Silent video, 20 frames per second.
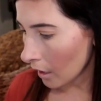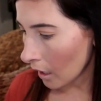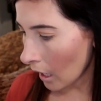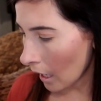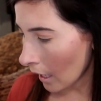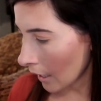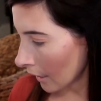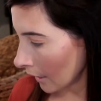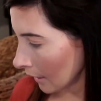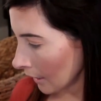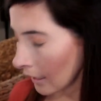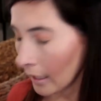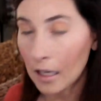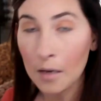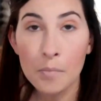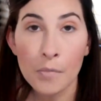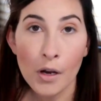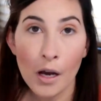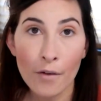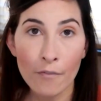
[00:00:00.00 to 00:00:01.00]
I
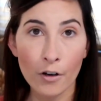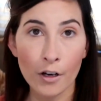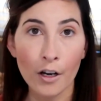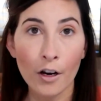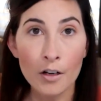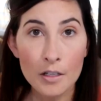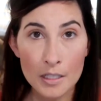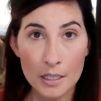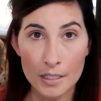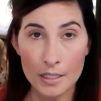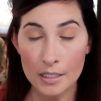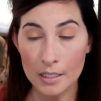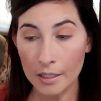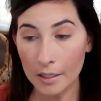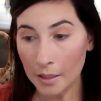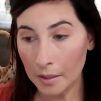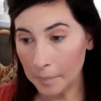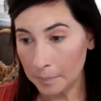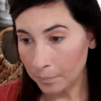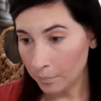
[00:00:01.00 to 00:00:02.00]
am not very artistic,
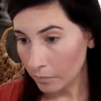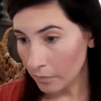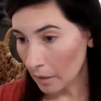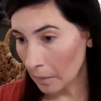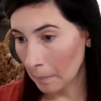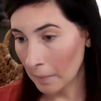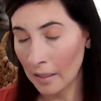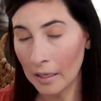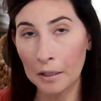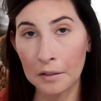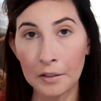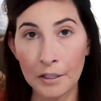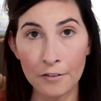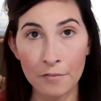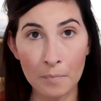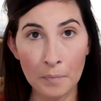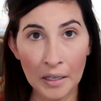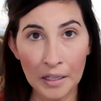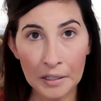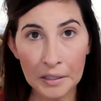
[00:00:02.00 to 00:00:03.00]
but I
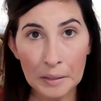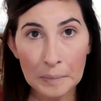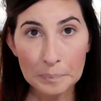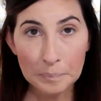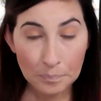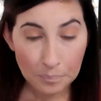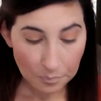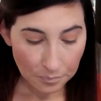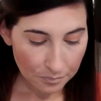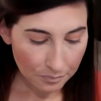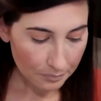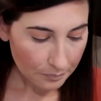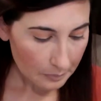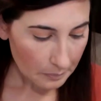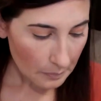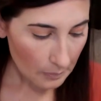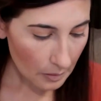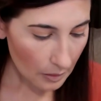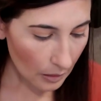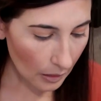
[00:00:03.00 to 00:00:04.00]
love makeup,
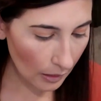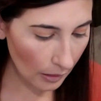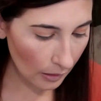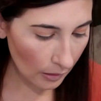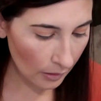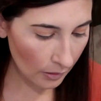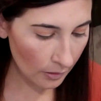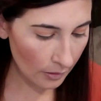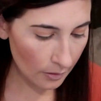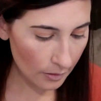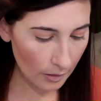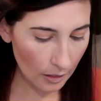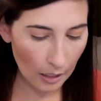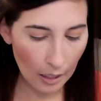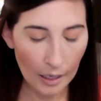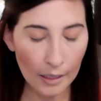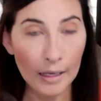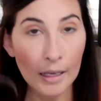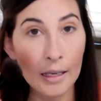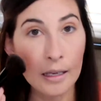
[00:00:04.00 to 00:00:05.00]
and
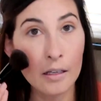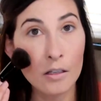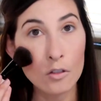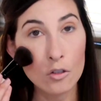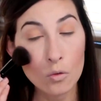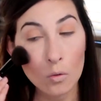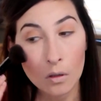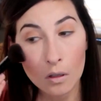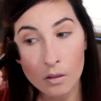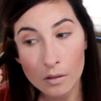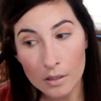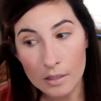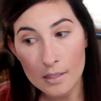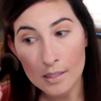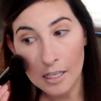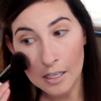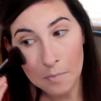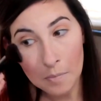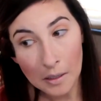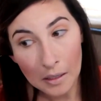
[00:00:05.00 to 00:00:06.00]
I can't draw to
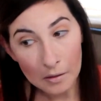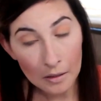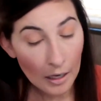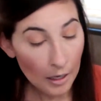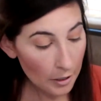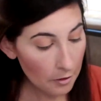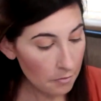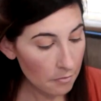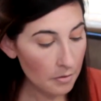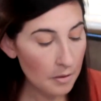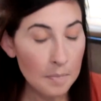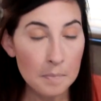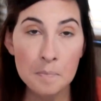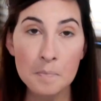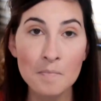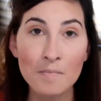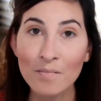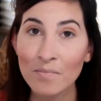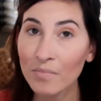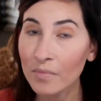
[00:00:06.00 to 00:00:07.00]
save my life.
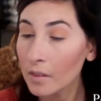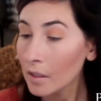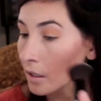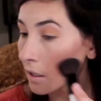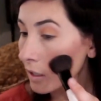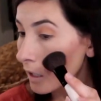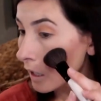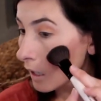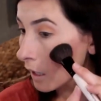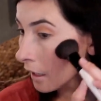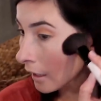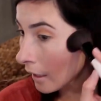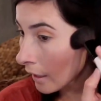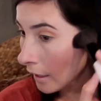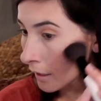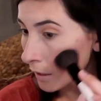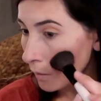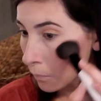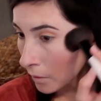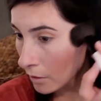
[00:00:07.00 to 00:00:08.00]

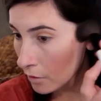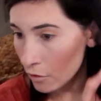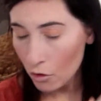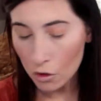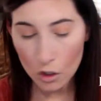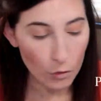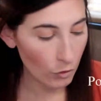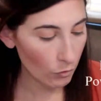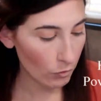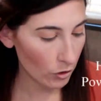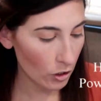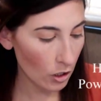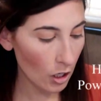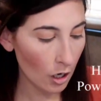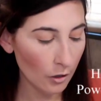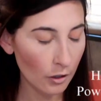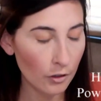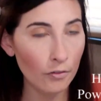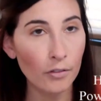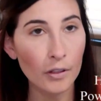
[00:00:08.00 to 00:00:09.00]
I went to school for
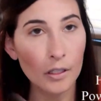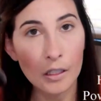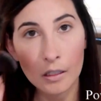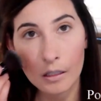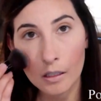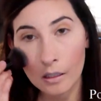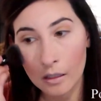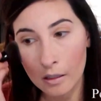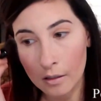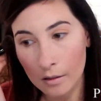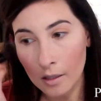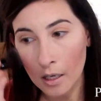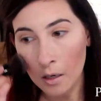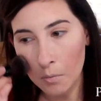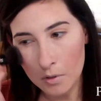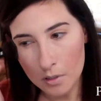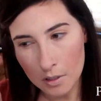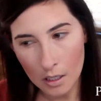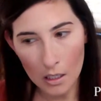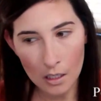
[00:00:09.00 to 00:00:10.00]
photography, and that
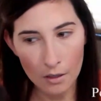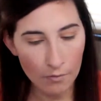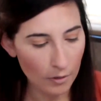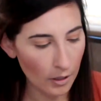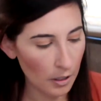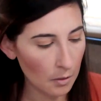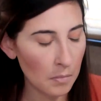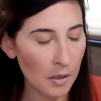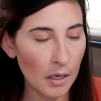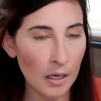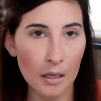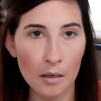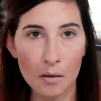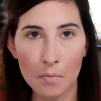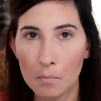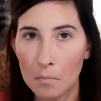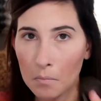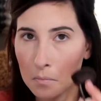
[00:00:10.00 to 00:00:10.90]
was kind of like my